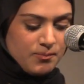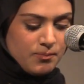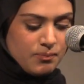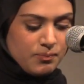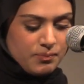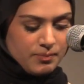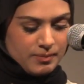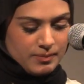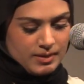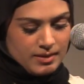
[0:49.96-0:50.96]

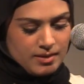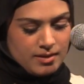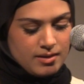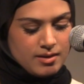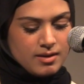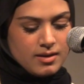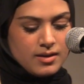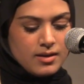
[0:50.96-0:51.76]
Nobody speaks.